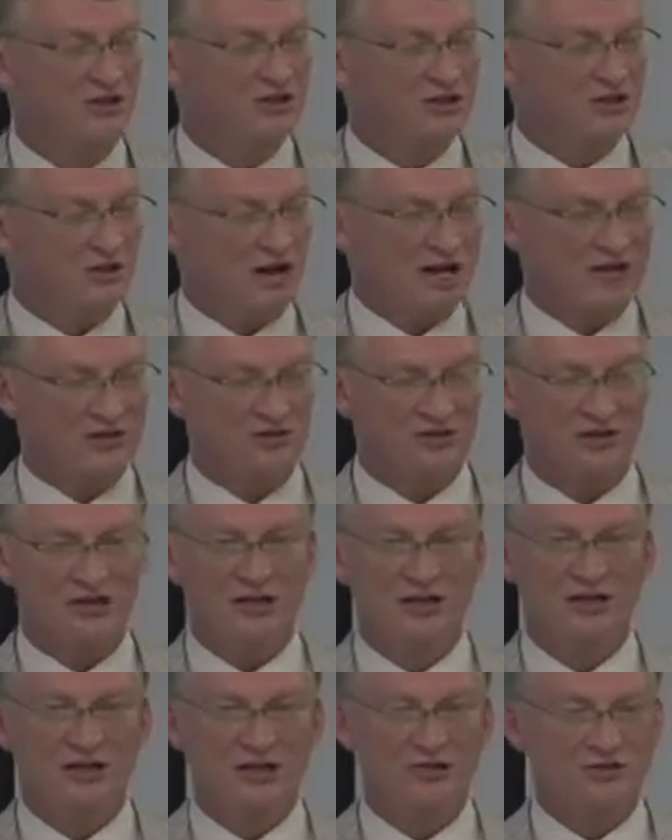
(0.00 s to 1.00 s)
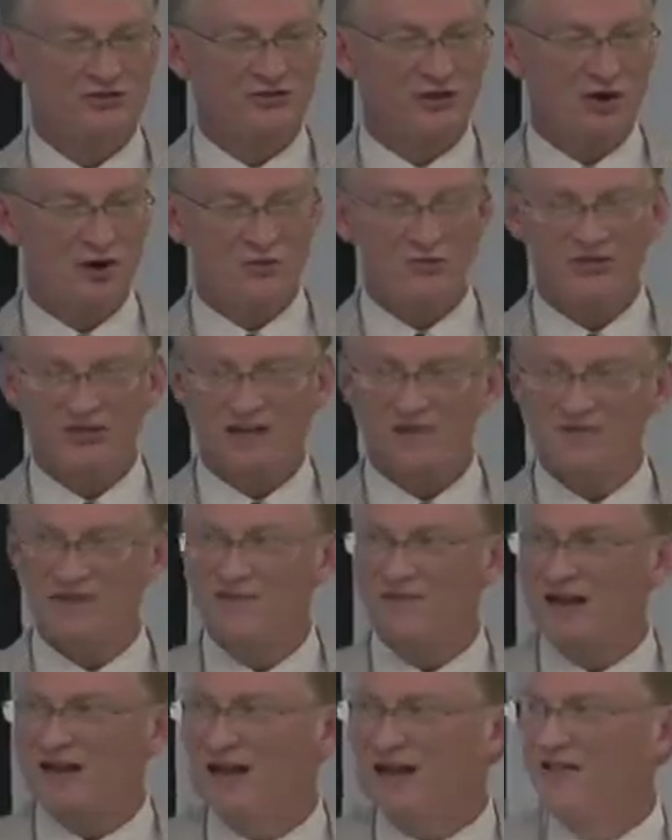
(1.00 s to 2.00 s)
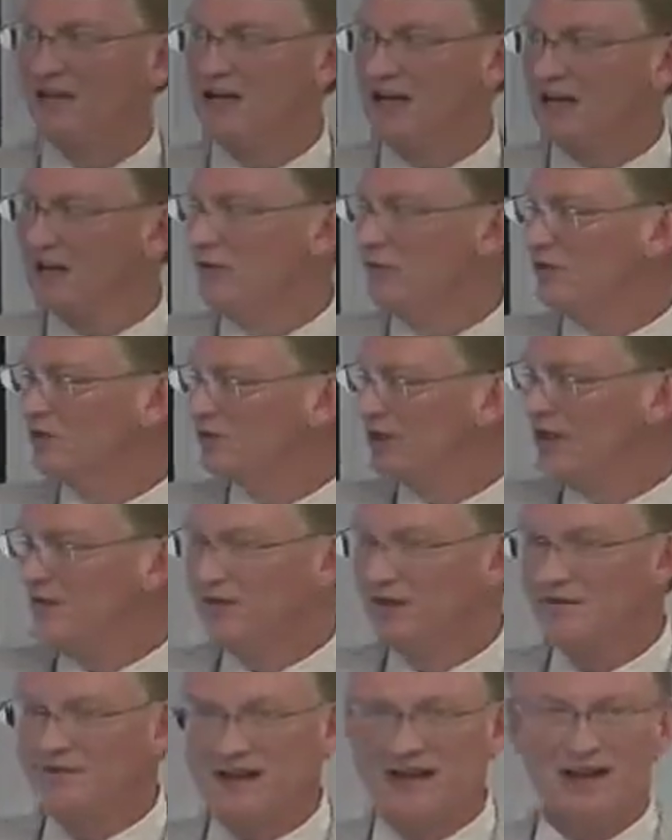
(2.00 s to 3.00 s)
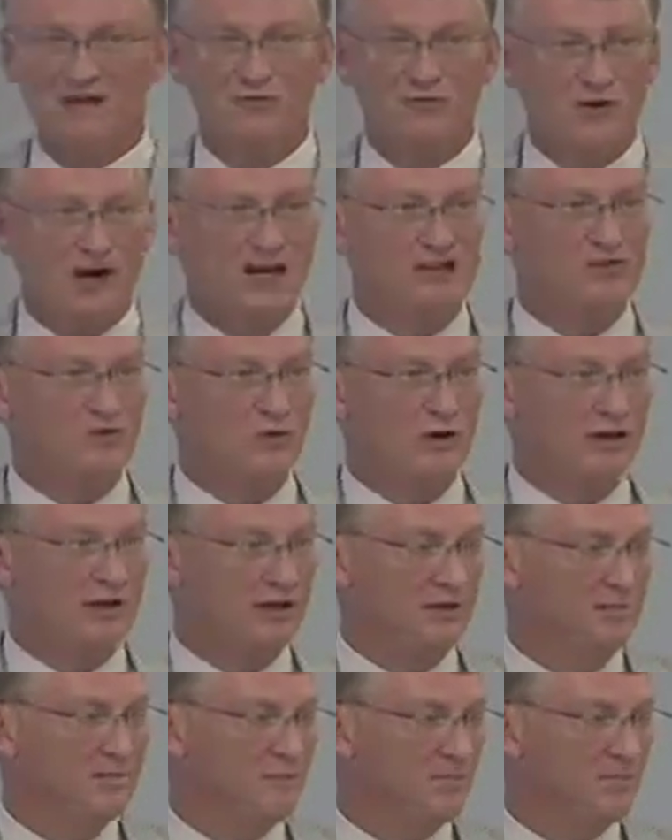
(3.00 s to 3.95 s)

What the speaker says: to actually start with 75 and end with 75 graduating.